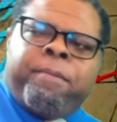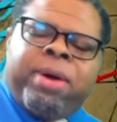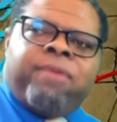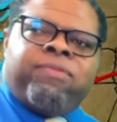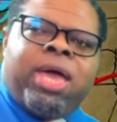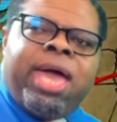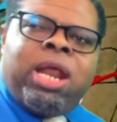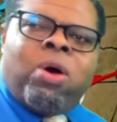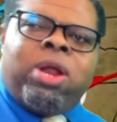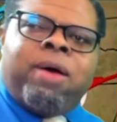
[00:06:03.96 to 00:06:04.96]
But if you
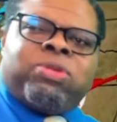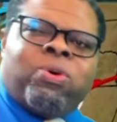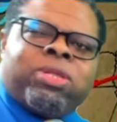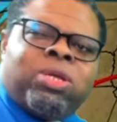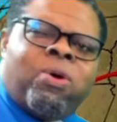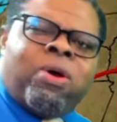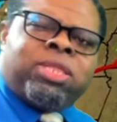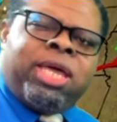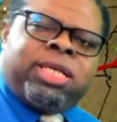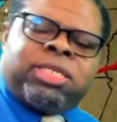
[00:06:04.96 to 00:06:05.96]
head on up toward the
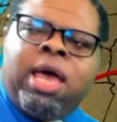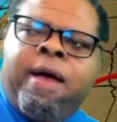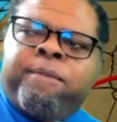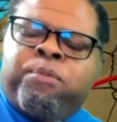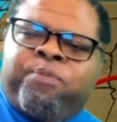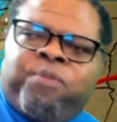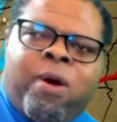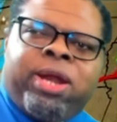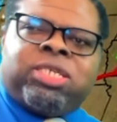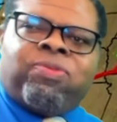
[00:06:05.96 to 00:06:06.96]
northeast,
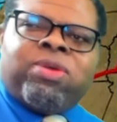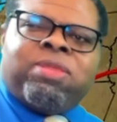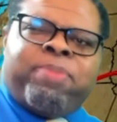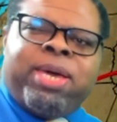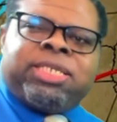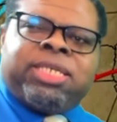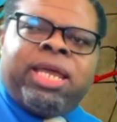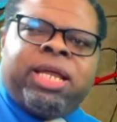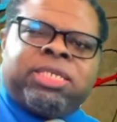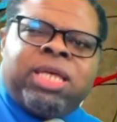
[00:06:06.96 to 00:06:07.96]
40s for the big
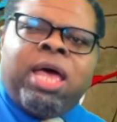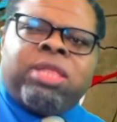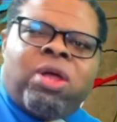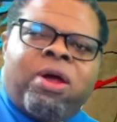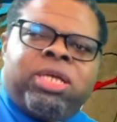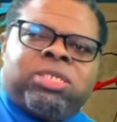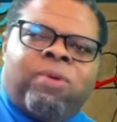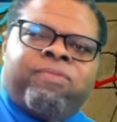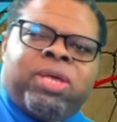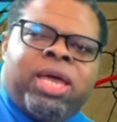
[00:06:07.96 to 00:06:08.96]
cities, 30s
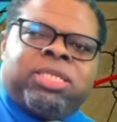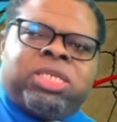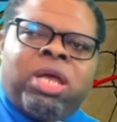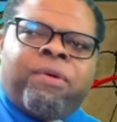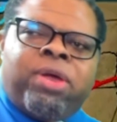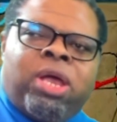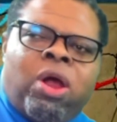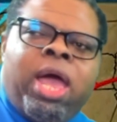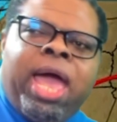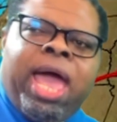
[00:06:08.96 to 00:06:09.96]
over the interior
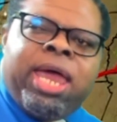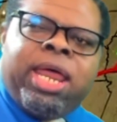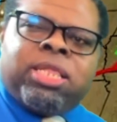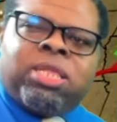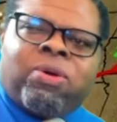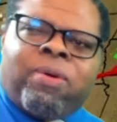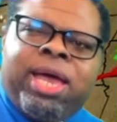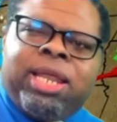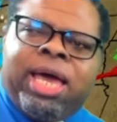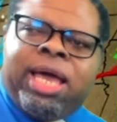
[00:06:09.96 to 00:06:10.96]
and in the
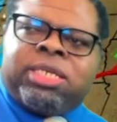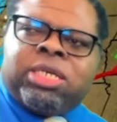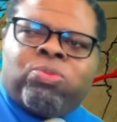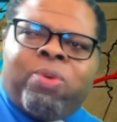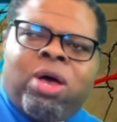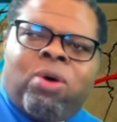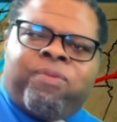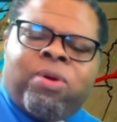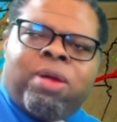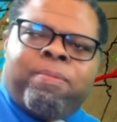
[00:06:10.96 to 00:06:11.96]
Great Lakes as well
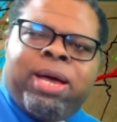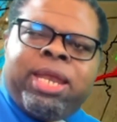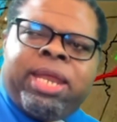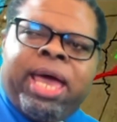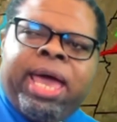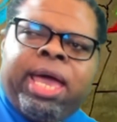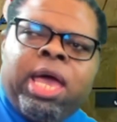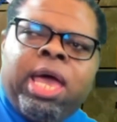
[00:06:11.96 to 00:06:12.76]
for your Monday,